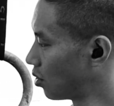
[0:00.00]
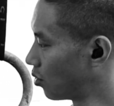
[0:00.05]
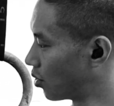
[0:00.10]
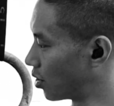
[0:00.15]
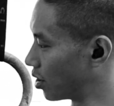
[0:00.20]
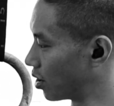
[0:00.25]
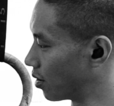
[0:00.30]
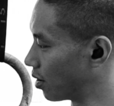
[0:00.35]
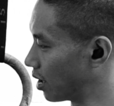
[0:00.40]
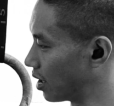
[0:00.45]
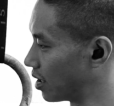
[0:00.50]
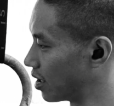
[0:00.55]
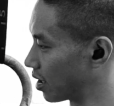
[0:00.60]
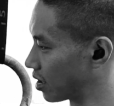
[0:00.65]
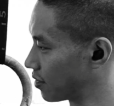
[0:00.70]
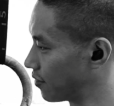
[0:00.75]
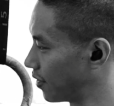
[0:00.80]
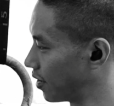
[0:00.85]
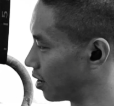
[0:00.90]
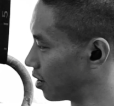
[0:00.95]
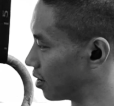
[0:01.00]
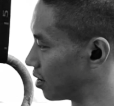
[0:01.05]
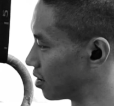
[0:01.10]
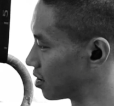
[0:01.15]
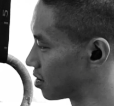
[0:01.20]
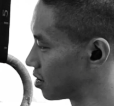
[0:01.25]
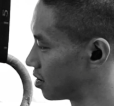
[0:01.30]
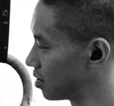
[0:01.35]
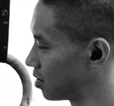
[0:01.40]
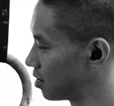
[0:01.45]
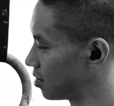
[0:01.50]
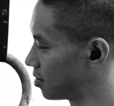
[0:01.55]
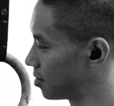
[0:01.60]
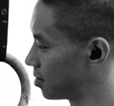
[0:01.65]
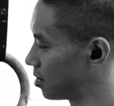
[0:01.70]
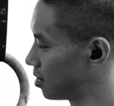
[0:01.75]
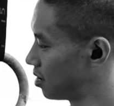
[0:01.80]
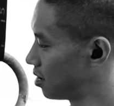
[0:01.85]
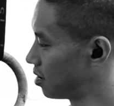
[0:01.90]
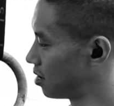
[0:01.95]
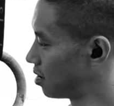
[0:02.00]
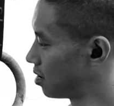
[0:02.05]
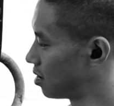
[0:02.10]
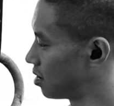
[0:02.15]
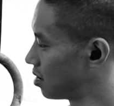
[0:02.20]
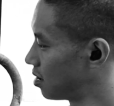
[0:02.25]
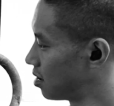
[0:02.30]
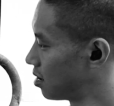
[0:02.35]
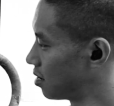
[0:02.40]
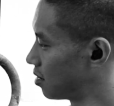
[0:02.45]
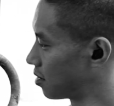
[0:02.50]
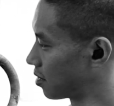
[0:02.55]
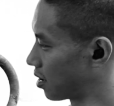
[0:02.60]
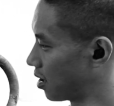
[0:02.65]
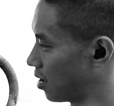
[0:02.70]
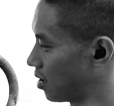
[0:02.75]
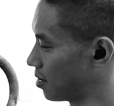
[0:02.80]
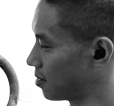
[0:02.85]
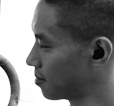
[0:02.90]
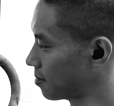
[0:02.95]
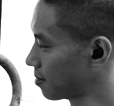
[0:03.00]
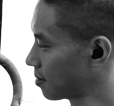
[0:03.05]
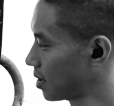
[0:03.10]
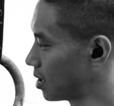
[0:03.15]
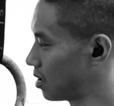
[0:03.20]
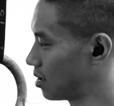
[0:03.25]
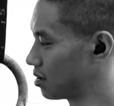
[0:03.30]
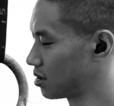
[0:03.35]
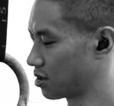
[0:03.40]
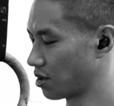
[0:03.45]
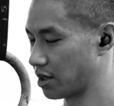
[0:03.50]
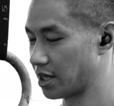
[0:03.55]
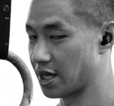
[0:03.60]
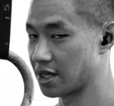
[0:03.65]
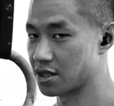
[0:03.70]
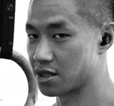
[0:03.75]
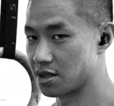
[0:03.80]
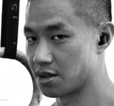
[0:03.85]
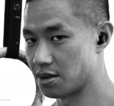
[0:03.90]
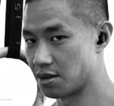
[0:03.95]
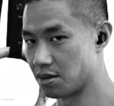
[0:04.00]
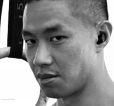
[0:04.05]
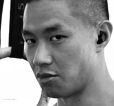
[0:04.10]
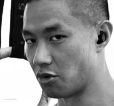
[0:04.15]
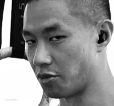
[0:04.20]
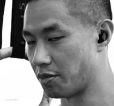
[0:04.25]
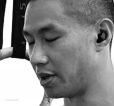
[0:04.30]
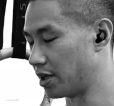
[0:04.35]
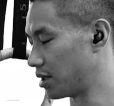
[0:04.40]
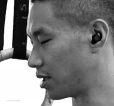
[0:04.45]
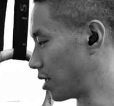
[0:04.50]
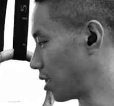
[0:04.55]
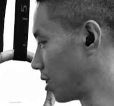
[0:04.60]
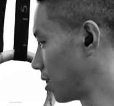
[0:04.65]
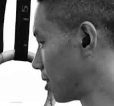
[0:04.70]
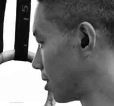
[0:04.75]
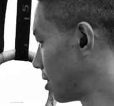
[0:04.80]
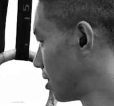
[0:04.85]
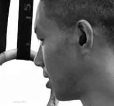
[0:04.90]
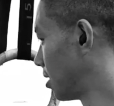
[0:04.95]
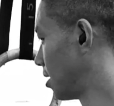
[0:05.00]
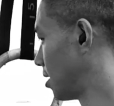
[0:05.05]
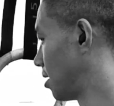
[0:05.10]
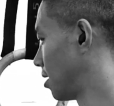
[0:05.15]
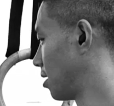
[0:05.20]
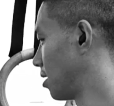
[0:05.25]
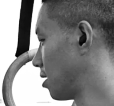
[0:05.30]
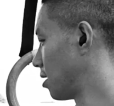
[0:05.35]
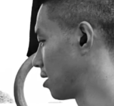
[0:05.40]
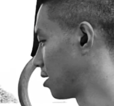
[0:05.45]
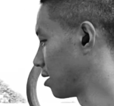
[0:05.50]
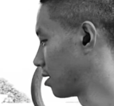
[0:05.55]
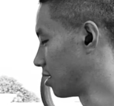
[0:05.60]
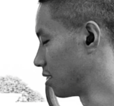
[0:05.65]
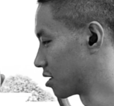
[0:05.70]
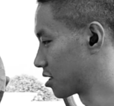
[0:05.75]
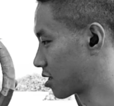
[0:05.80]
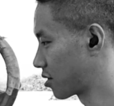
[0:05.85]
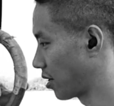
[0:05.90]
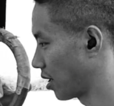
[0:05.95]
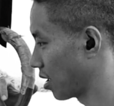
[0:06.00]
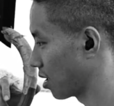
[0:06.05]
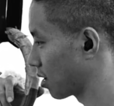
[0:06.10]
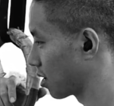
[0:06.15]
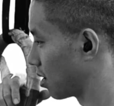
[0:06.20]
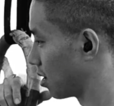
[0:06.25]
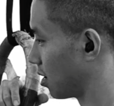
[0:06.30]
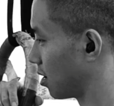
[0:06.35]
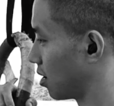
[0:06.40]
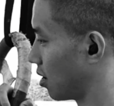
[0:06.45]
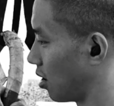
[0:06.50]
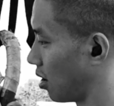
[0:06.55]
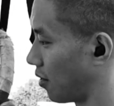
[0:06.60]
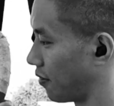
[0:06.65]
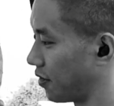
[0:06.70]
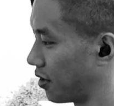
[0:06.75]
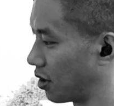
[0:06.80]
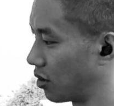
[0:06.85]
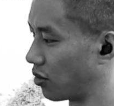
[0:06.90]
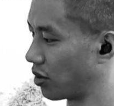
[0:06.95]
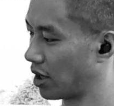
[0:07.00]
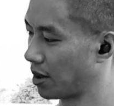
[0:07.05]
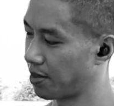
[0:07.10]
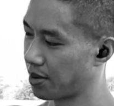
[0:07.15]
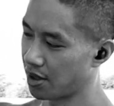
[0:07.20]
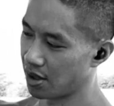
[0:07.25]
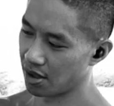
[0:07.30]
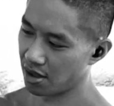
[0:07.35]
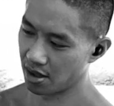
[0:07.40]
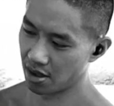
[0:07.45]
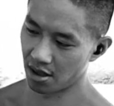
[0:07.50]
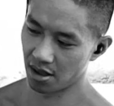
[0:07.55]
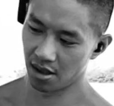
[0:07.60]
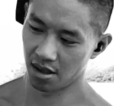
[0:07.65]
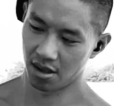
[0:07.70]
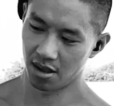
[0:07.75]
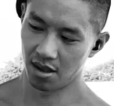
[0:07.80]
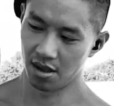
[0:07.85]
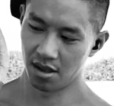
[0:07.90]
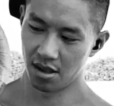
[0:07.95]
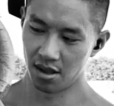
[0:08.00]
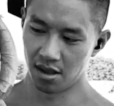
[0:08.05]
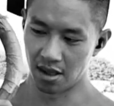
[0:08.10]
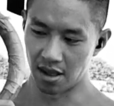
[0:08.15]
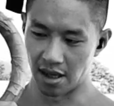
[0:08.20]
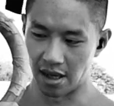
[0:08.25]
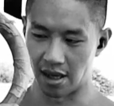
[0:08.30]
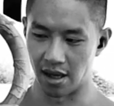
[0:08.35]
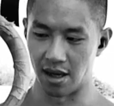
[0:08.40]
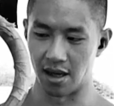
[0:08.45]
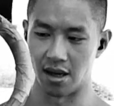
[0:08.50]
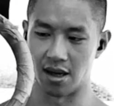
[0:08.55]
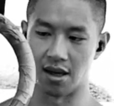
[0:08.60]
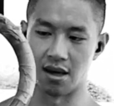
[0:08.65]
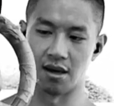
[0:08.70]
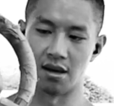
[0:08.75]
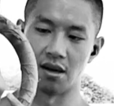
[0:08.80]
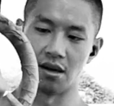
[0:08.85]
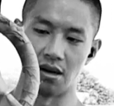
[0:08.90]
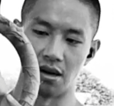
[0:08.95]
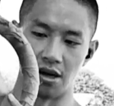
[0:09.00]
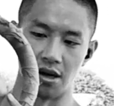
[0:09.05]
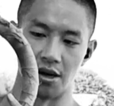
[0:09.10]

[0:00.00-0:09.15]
where your index finger is. Okay, so that's mobility. The strength of the grip and